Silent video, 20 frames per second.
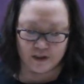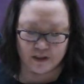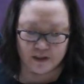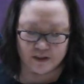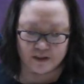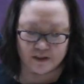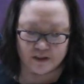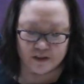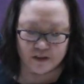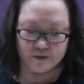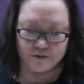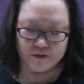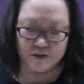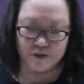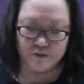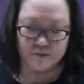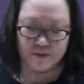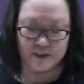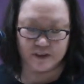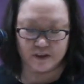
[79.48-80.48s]
He stuffed
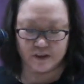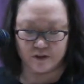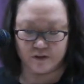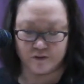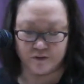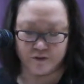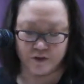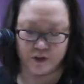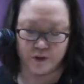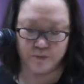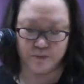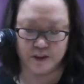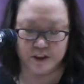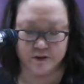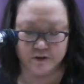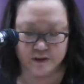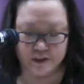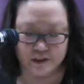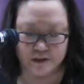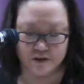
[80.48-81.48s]
himself in
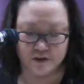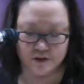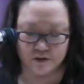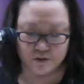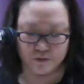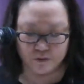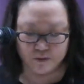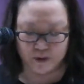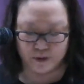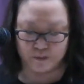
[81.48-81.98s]
between the two